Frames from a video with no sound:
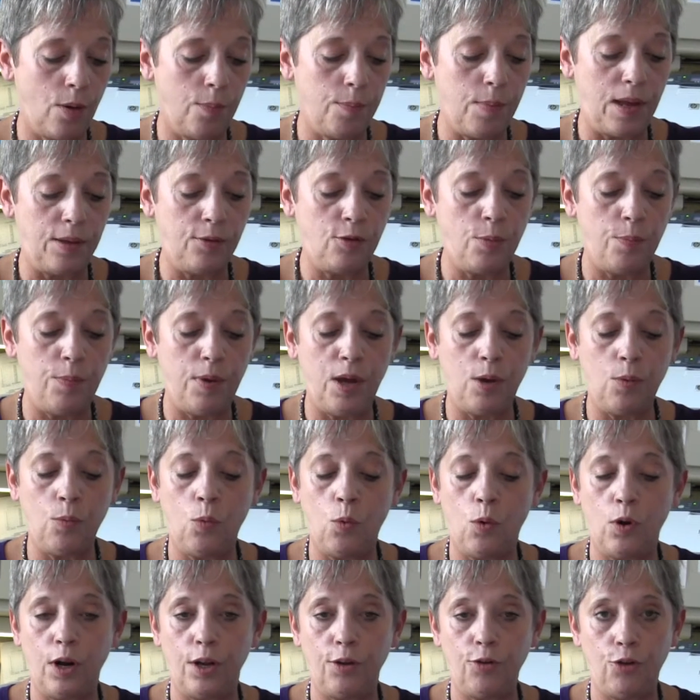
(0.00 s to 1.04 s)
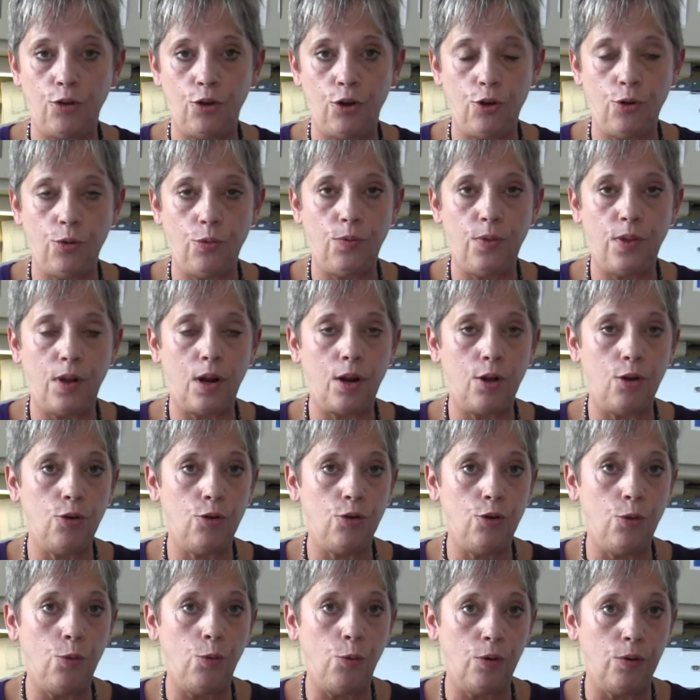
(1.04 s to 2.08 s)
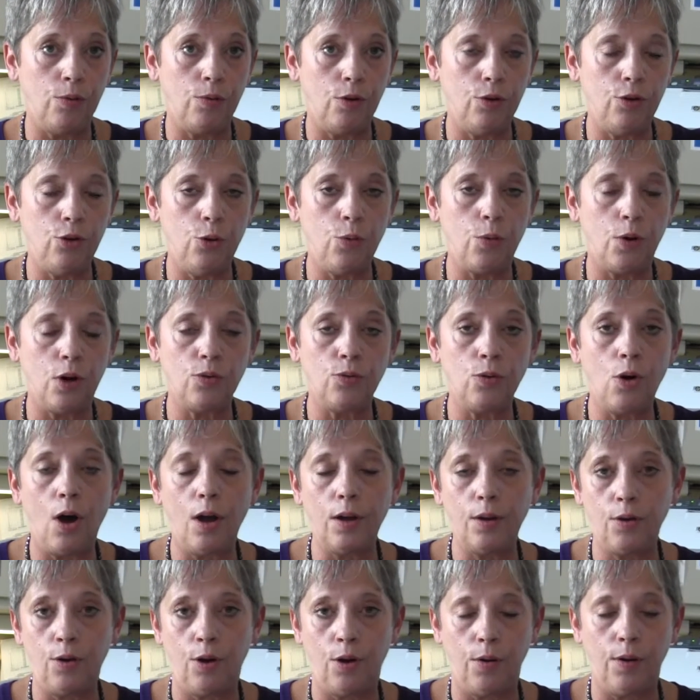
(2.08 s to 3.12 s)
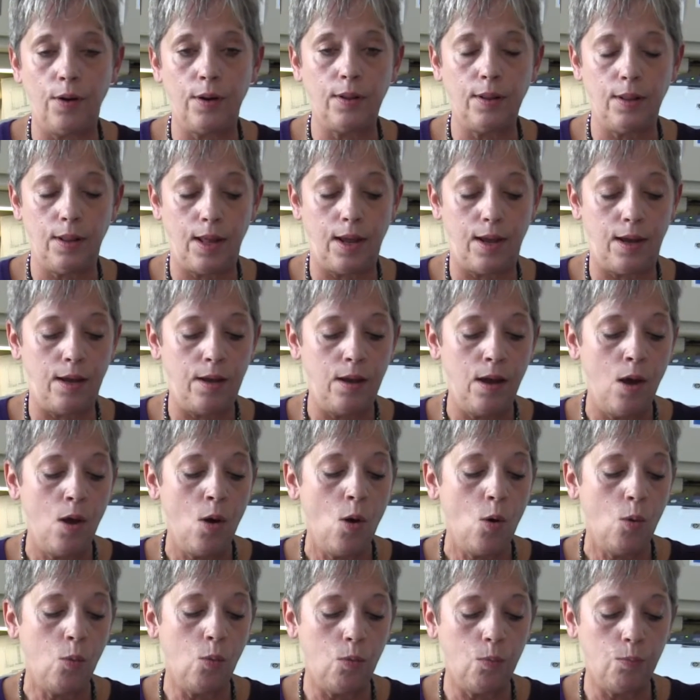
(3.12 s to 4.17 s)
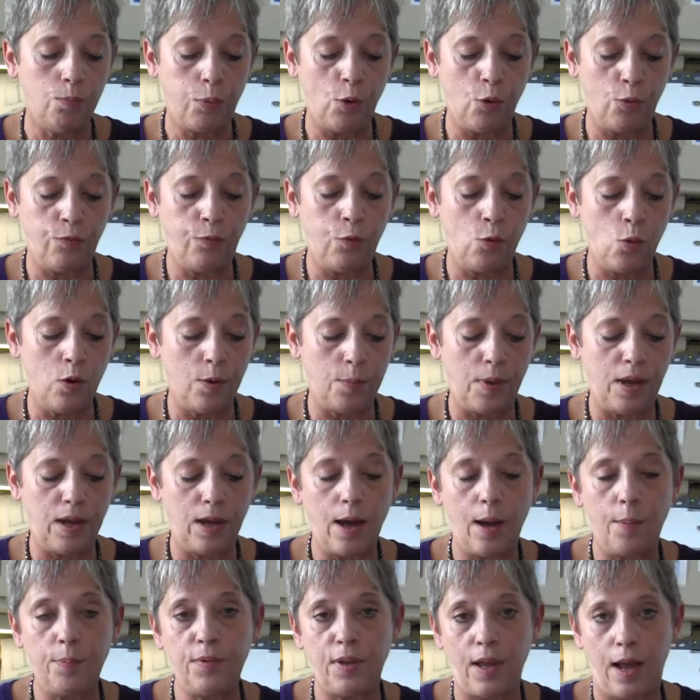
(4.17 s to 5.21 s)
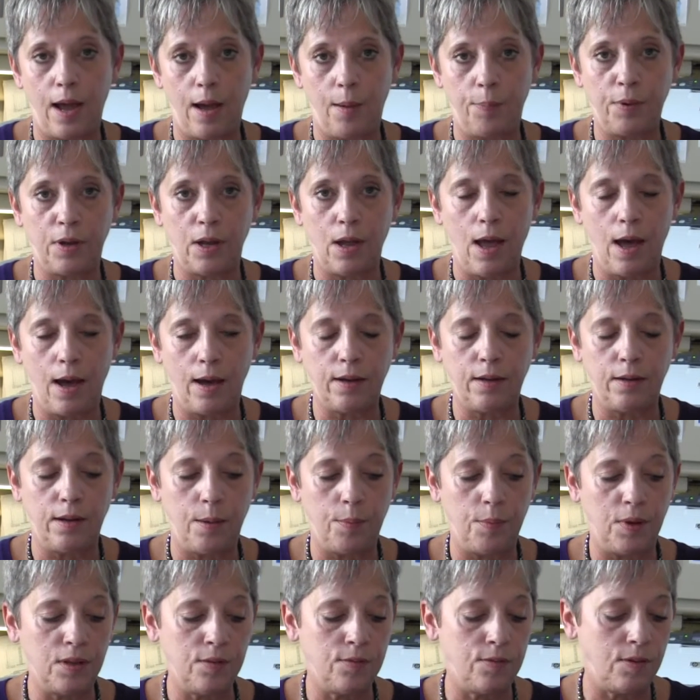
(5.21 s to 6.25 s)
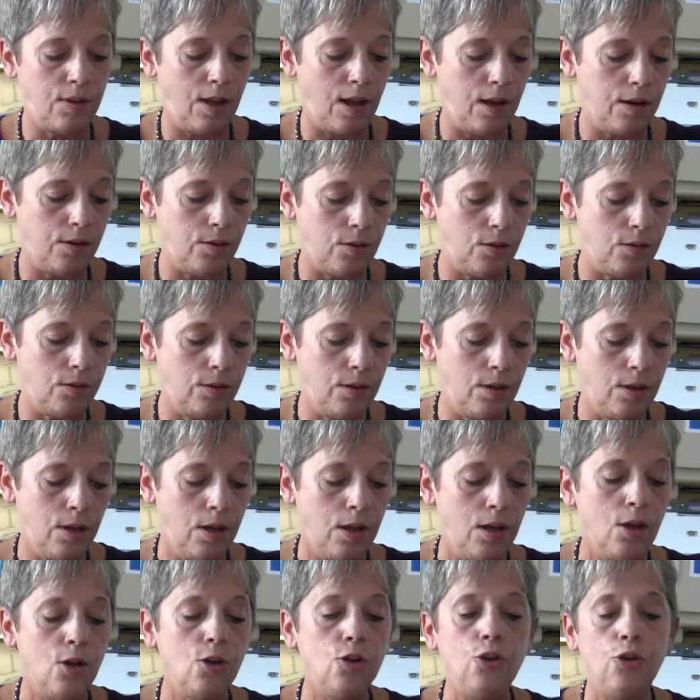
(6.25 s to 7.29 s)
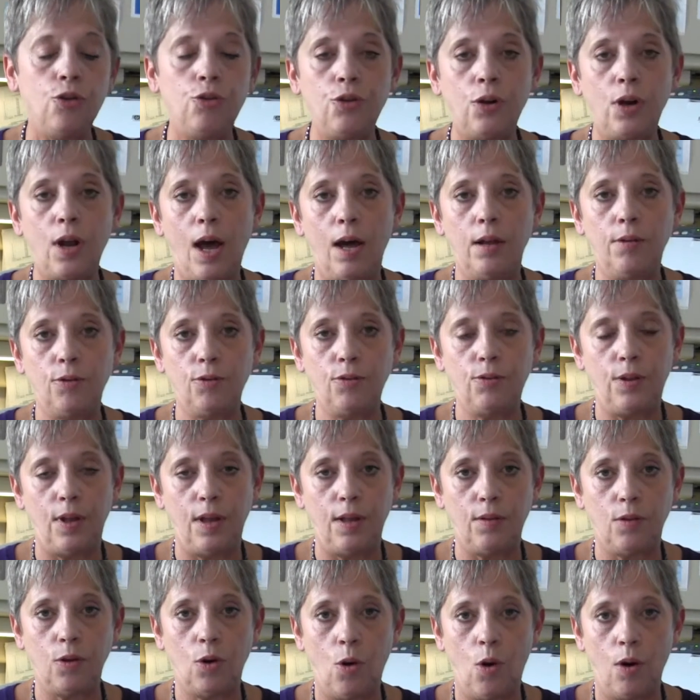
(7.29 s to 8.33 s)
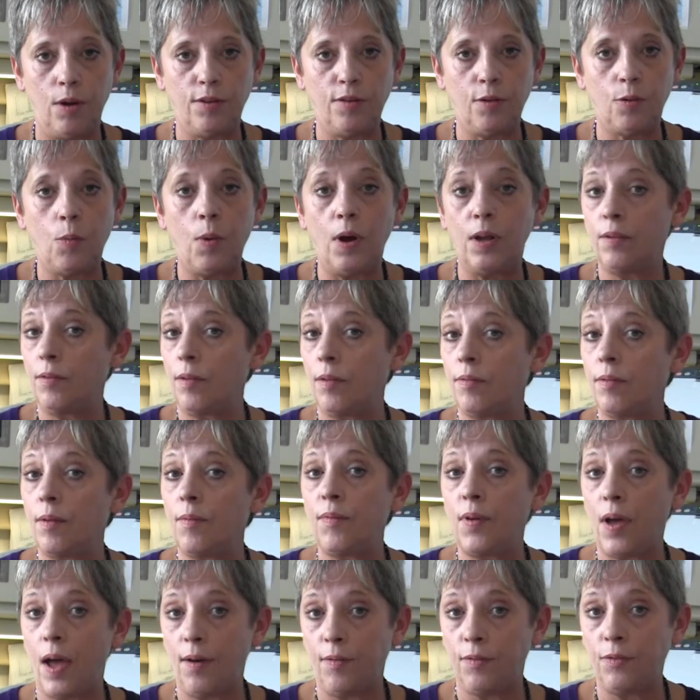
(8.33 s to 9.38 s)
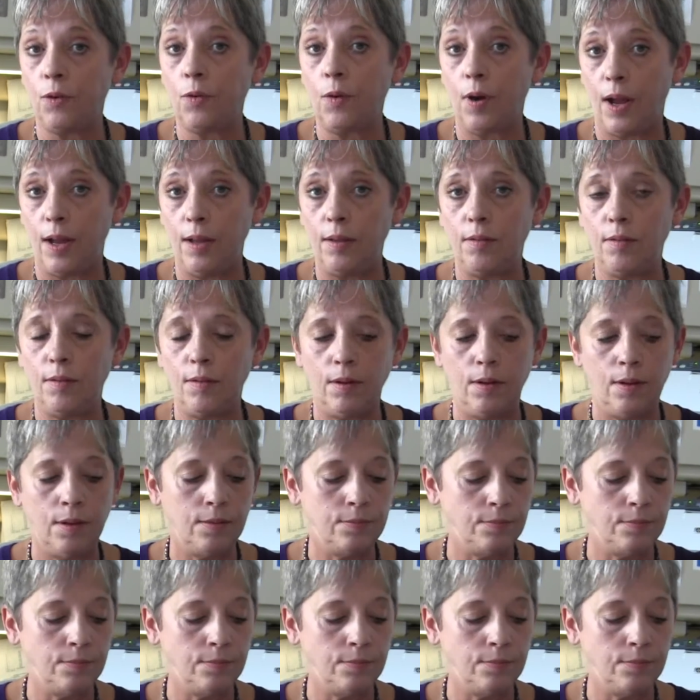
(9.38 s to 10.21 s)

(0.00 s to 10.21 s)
are meant to be a warning to you that you are not currently performing up to academic standard, you should understand the consequences of F grades.